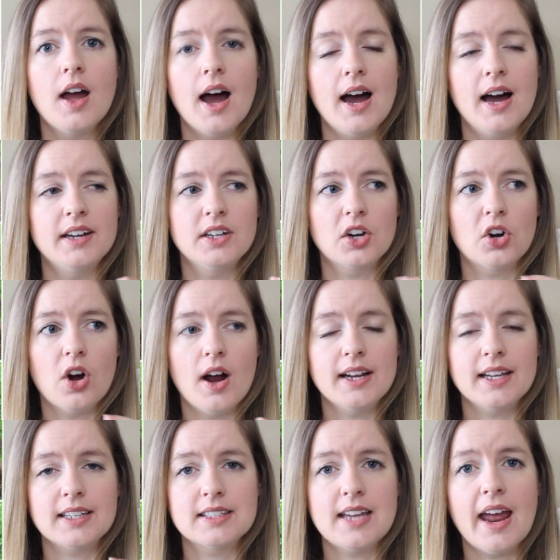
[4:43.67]

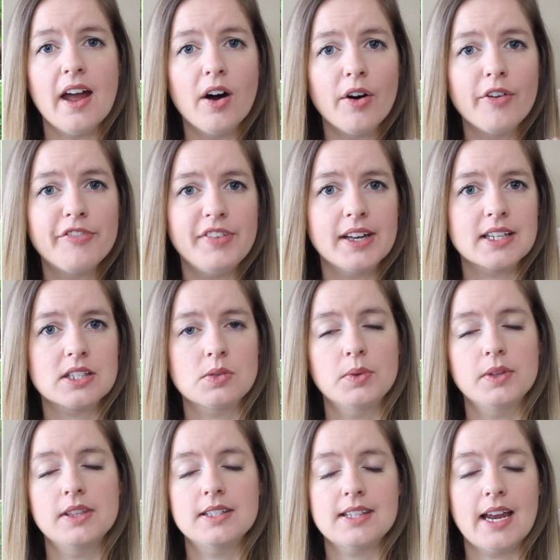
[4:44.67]
necrotic tail fixed
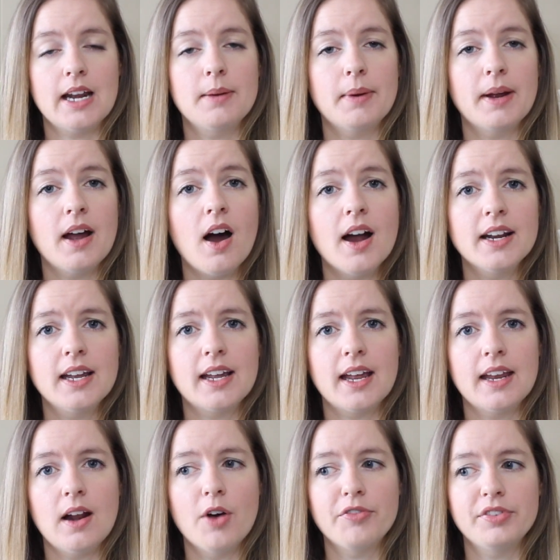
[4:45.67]
with this antibiotic
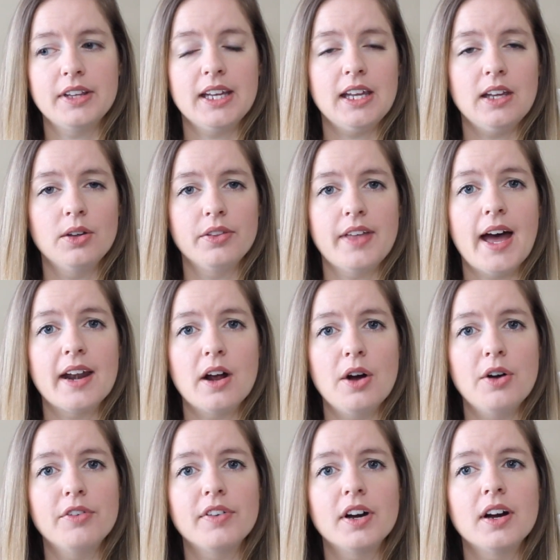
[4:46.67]
and hopefully heal that
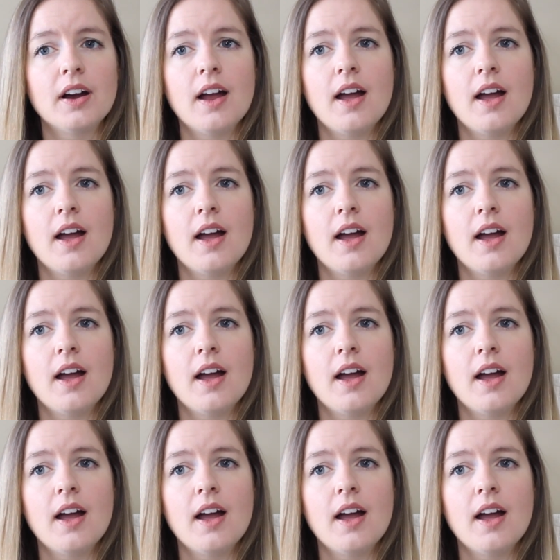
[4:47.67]
over.